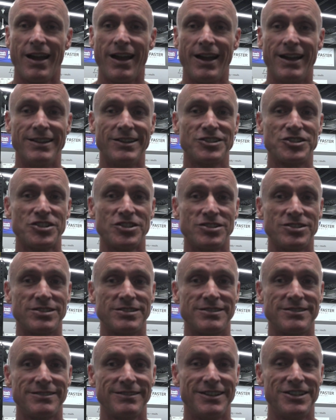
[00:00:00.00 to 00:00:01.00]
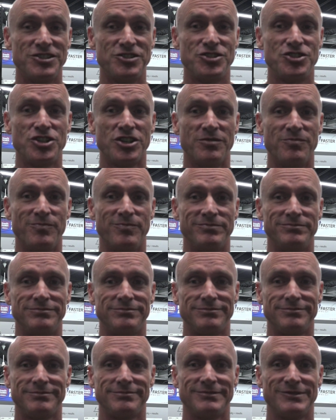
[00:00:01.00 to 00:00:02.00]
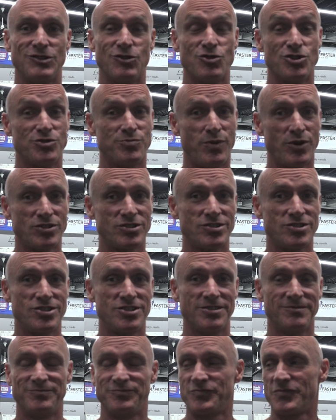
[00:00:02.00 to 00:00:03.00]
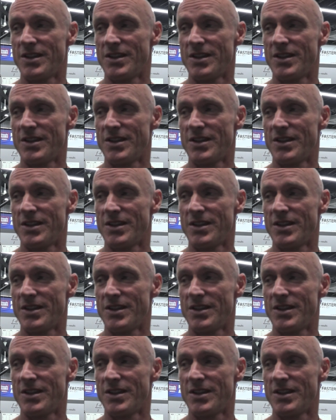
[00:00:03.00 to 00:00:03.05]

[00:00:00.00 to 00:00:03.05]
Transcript: And this is his gym, or his boss's gym.